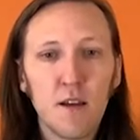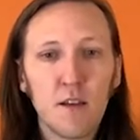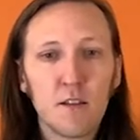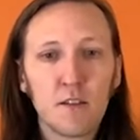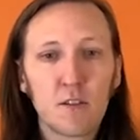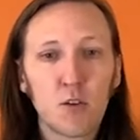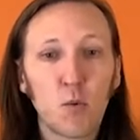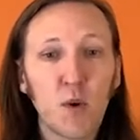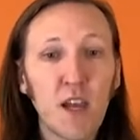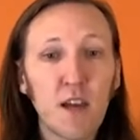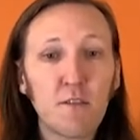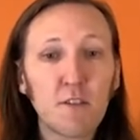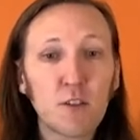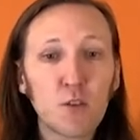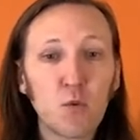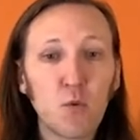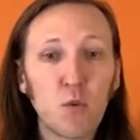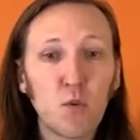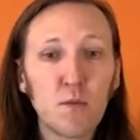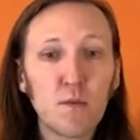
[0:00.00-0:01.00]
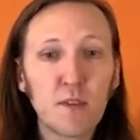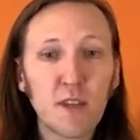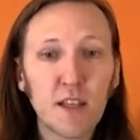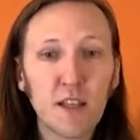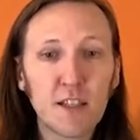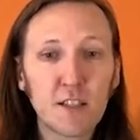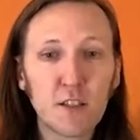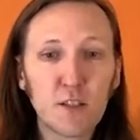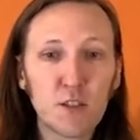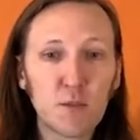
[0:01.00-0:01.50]
So we have a tool that
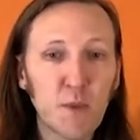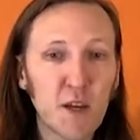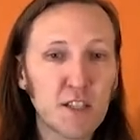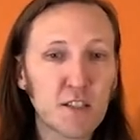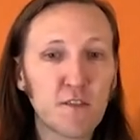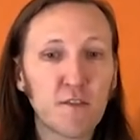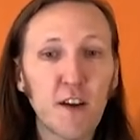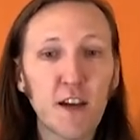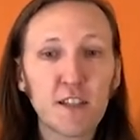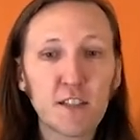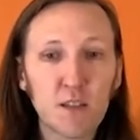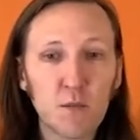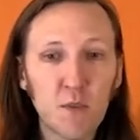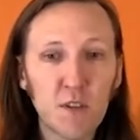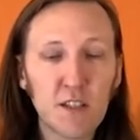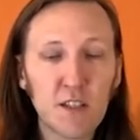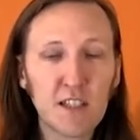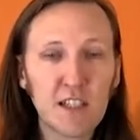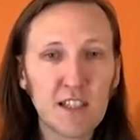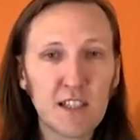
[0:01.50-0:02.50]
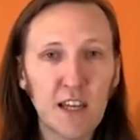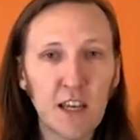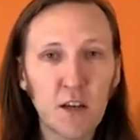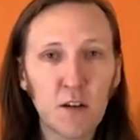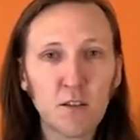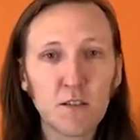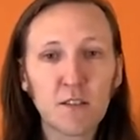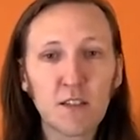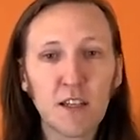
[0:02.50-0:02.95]
lets you specify some of the details